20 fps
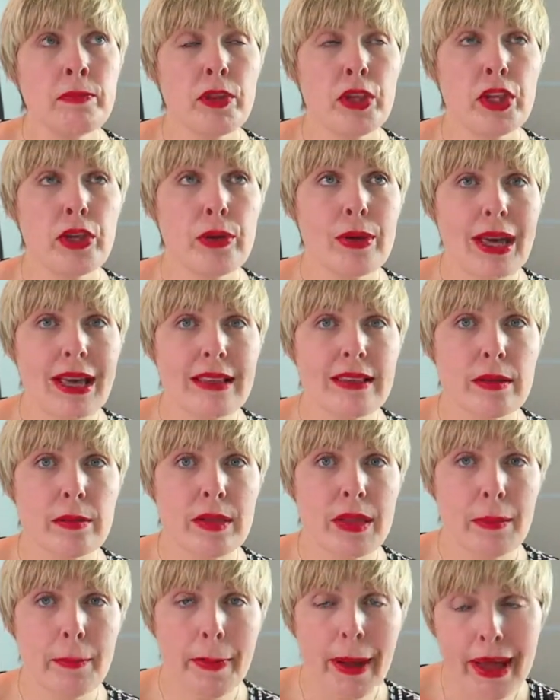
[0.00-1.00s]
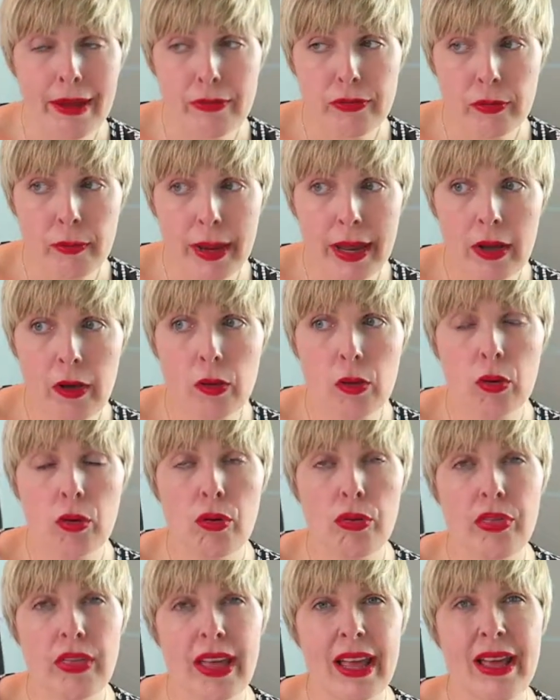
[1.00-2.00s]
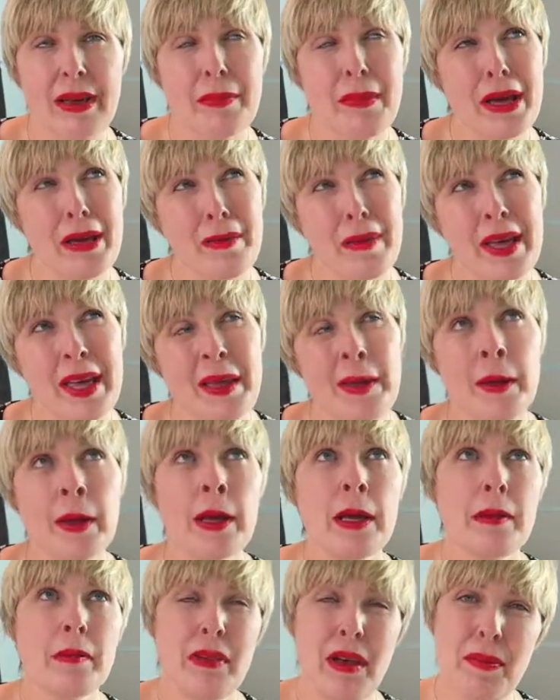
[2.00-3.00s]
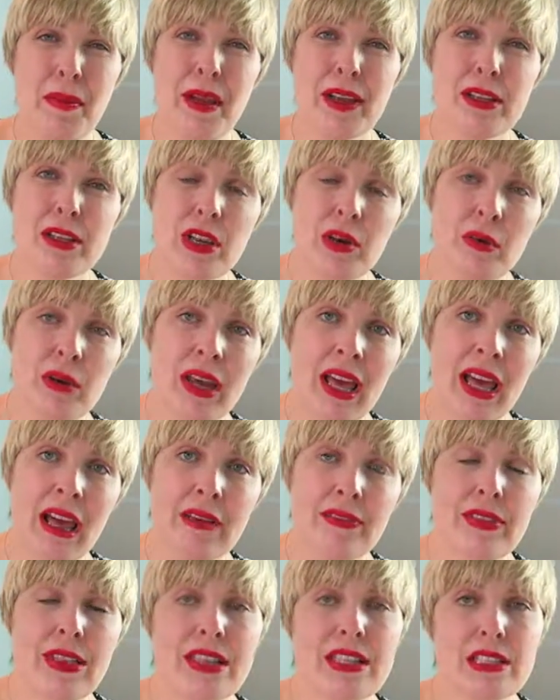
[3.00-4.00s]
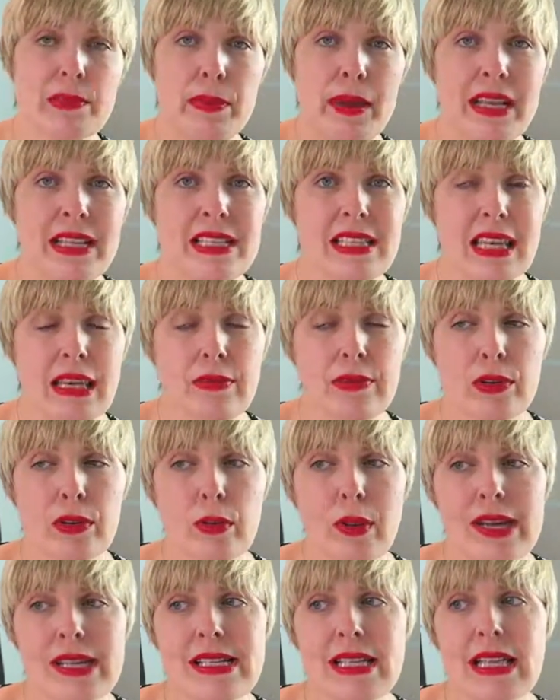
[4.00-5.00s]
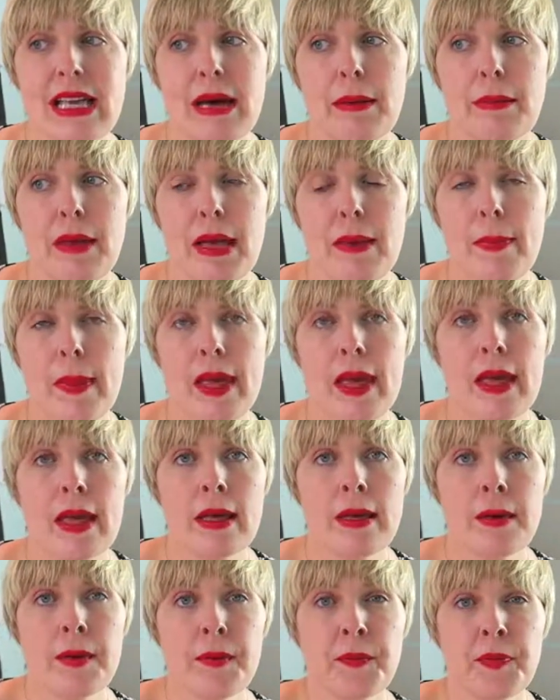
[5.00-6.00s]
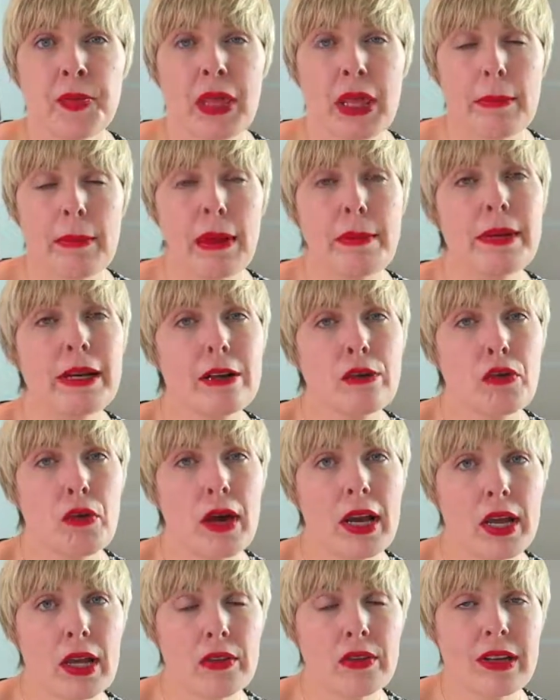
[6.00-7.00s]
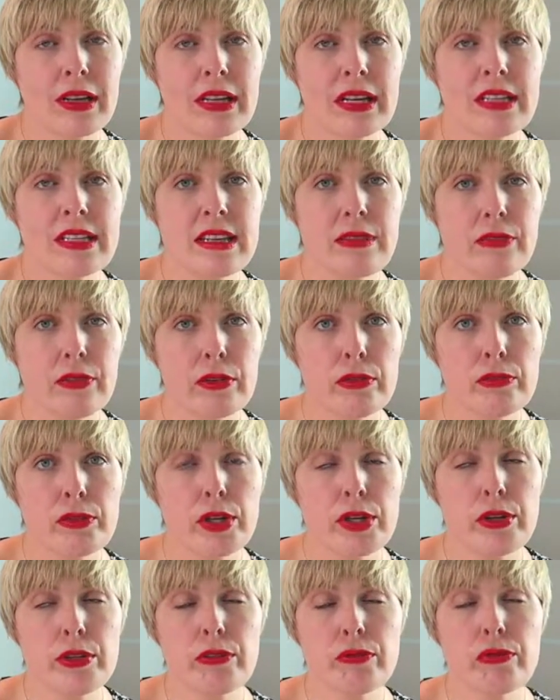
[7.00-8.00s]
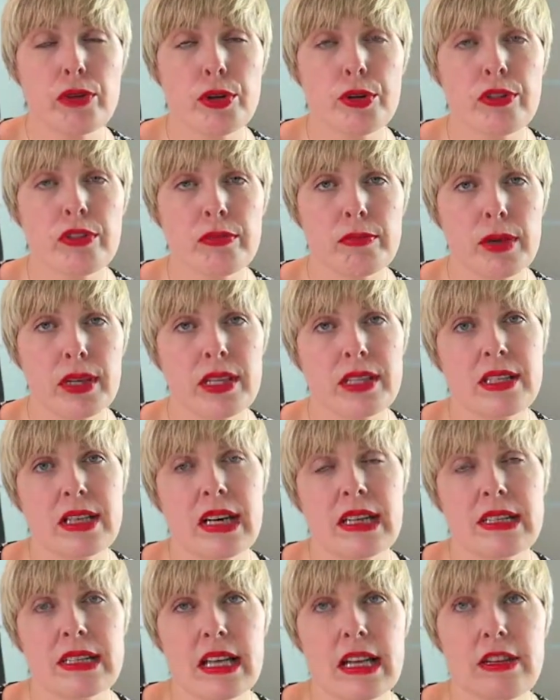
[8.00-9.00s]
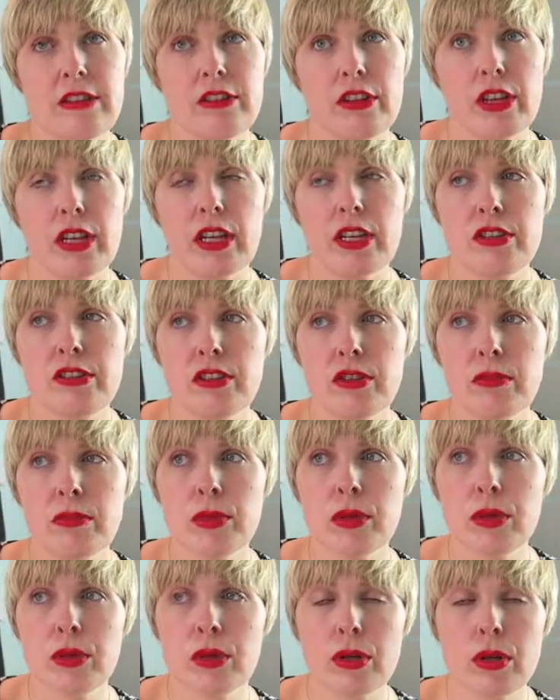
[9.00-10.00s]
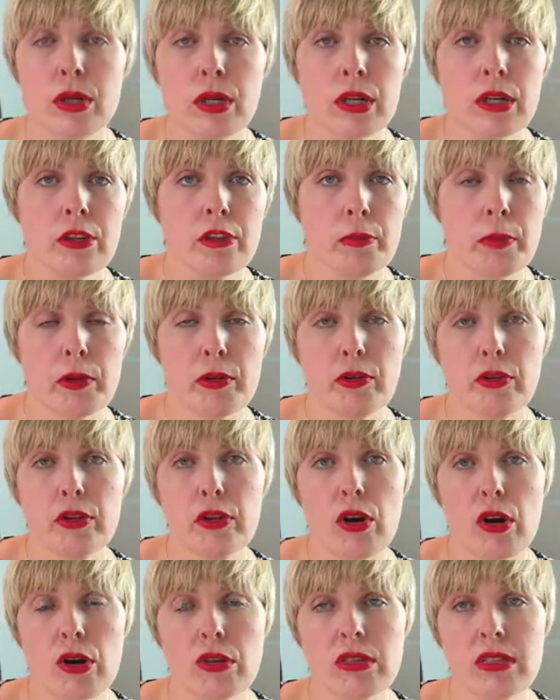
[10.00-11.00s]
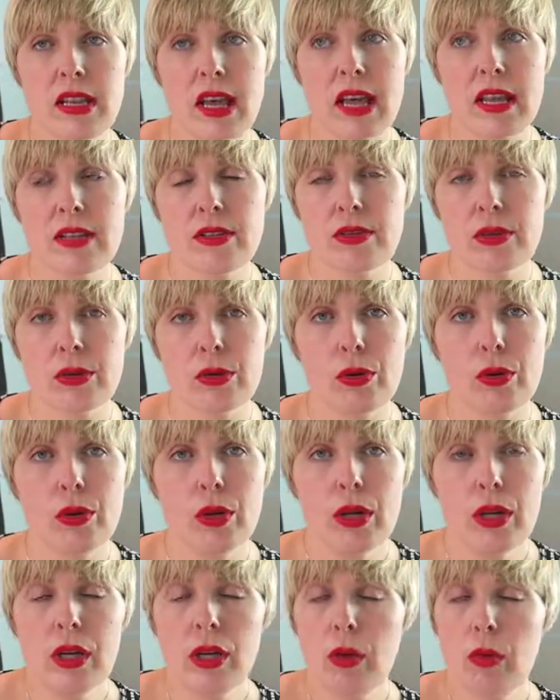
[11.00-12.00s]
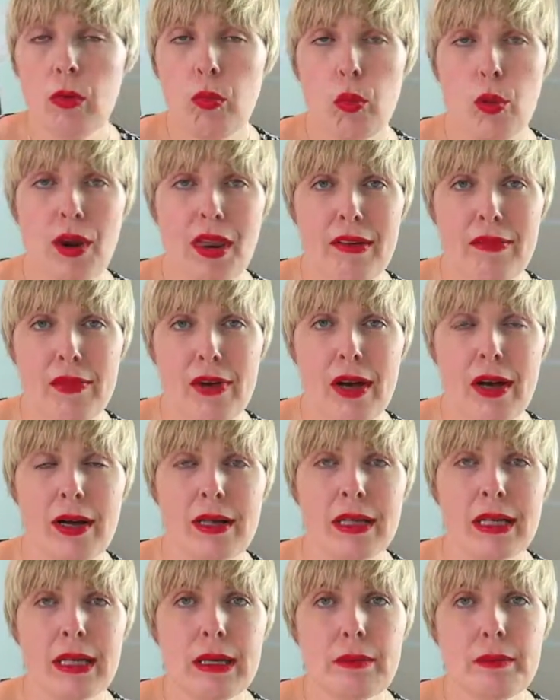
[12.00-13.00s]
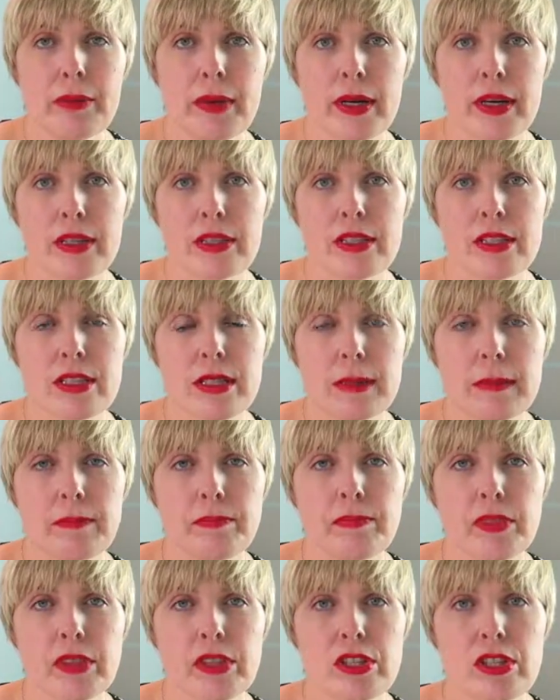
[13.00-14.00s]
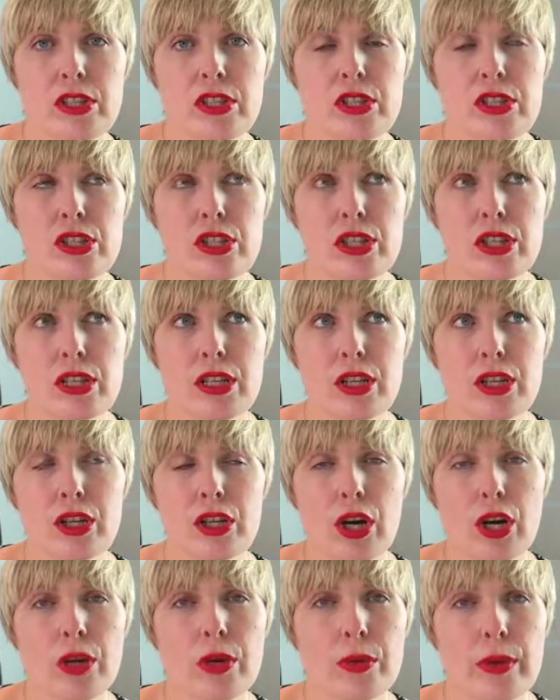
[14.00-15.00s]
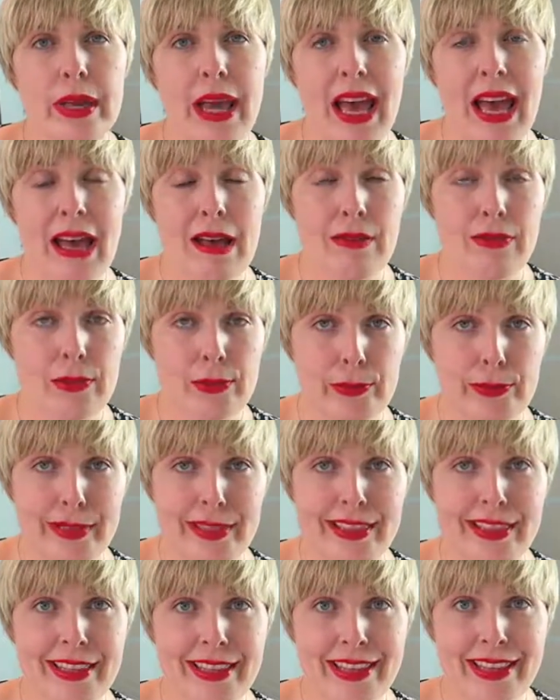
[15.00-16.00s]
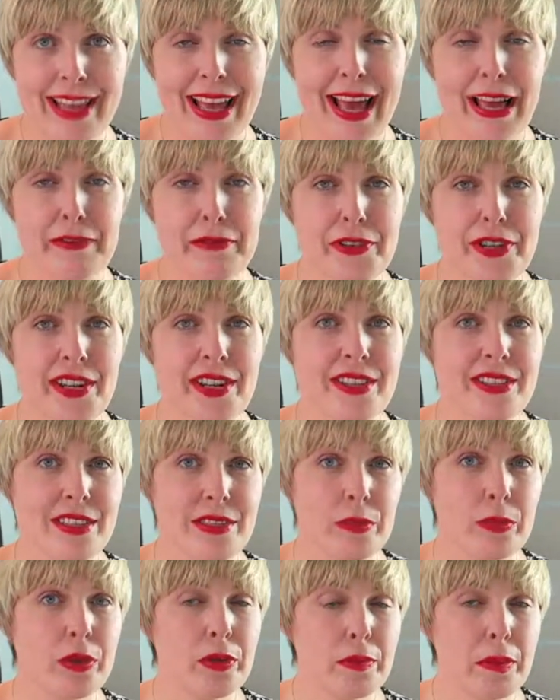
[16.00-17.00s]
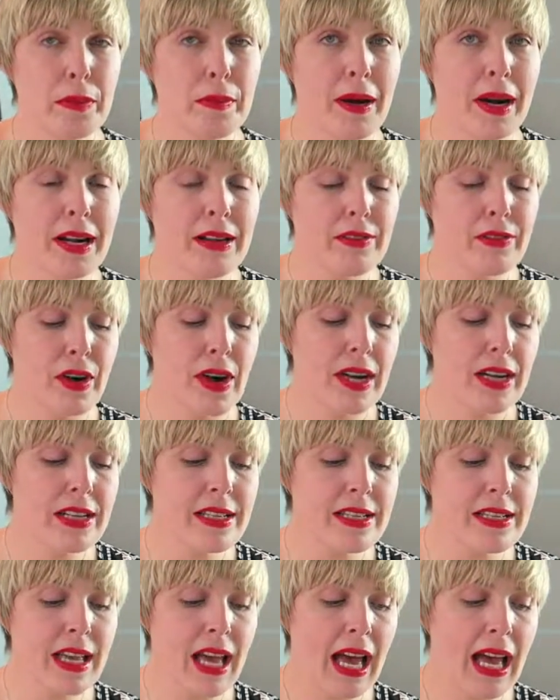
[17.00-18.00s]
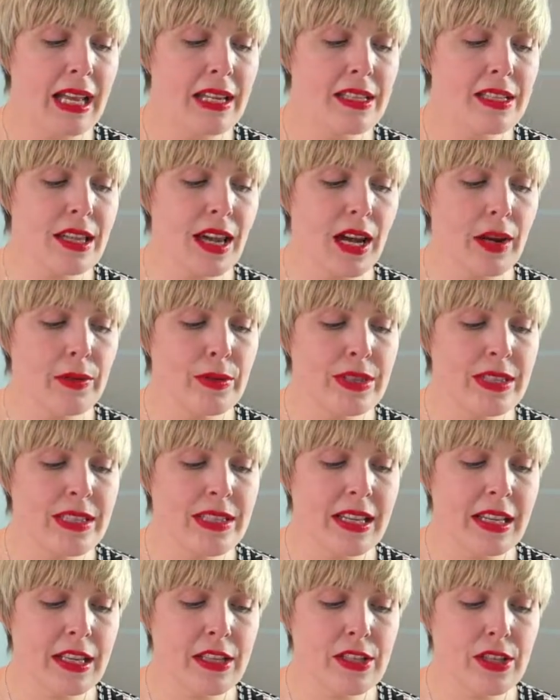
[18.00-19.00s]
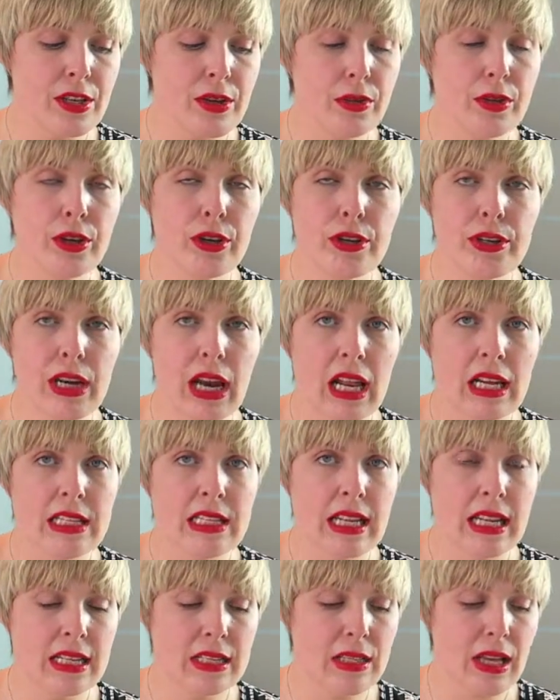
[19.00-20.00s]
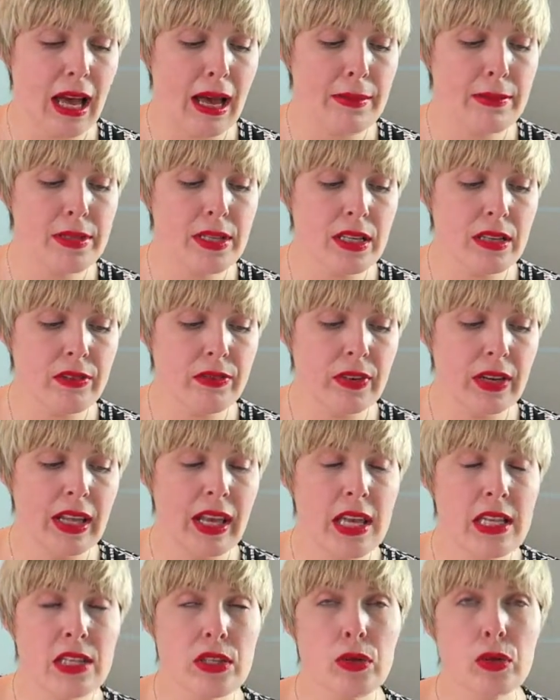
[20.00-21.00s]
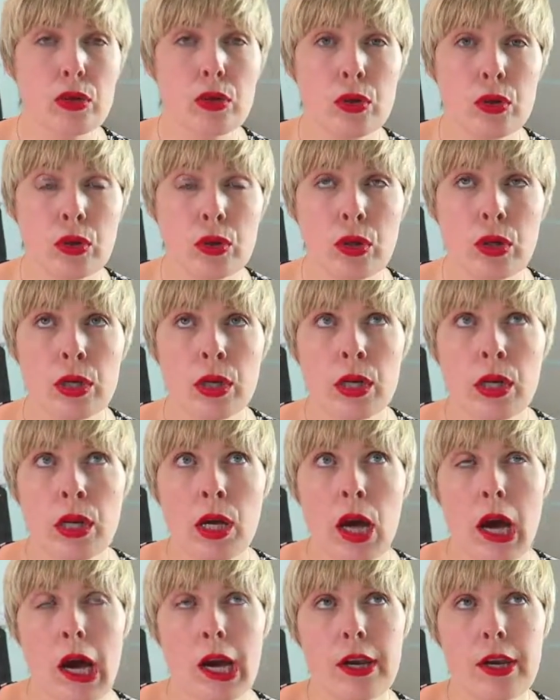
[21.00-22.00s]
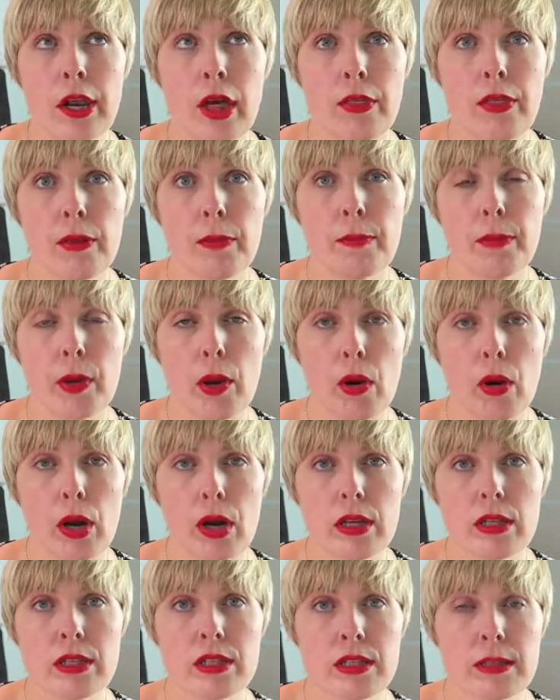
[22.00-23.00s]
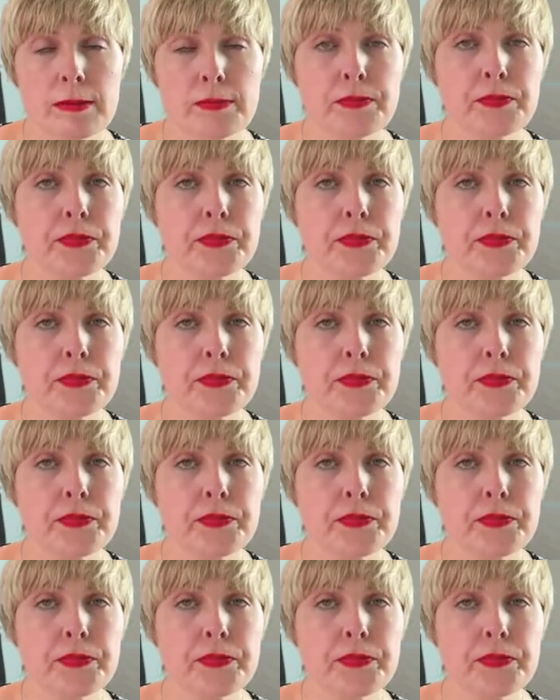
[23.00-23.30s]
that you get something back from it, or think, maybe I don't want to have that space given away to that. Maybe I'll try and go down a different route of monetization and do more sponsored content or whatever, but just go careful with the adverts, it would be my advice. And I would stick to Google AdSense, Amazon affiliates, or another blogger's